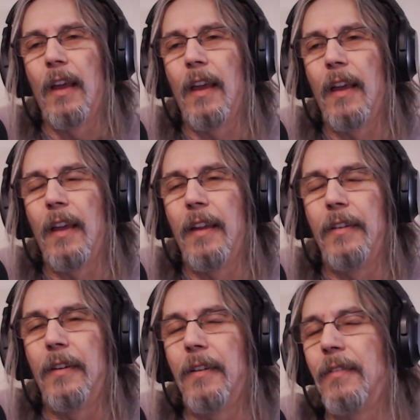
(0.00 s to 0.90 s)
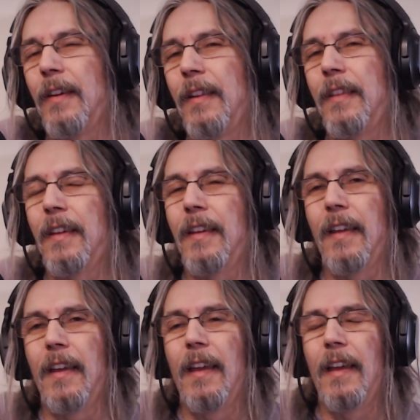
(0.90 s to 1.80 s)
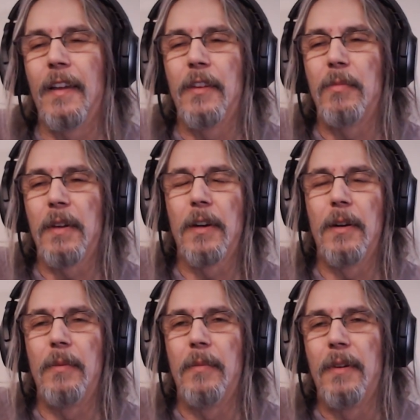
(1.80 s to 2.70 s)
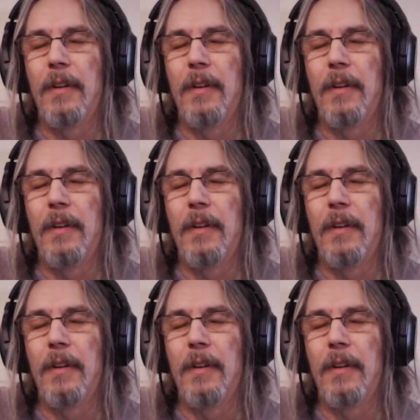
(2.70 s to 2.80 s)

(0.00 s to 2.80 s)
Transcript: and, you know, if anything has become